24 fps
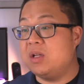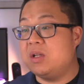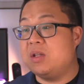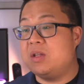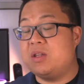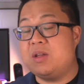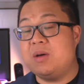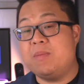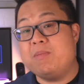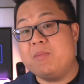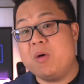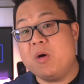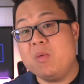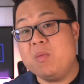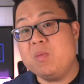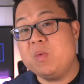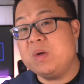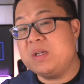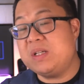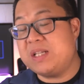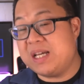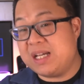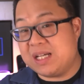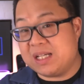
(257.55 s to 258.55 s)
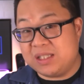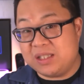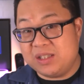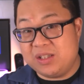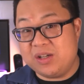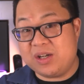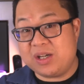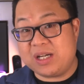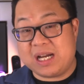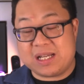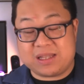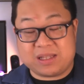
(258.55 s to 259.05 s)
The moment we take a
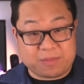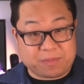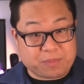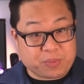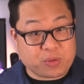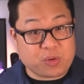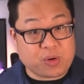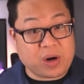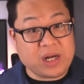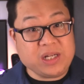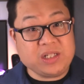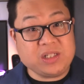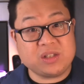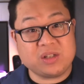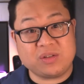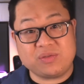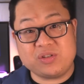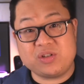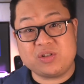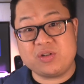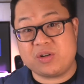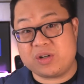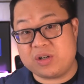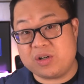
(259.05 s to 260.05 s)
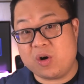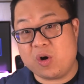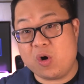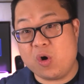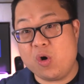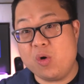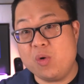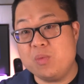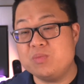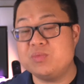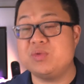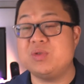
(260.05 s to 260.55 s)
look at the prices of certain
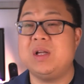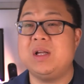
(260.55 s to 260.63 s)
homes,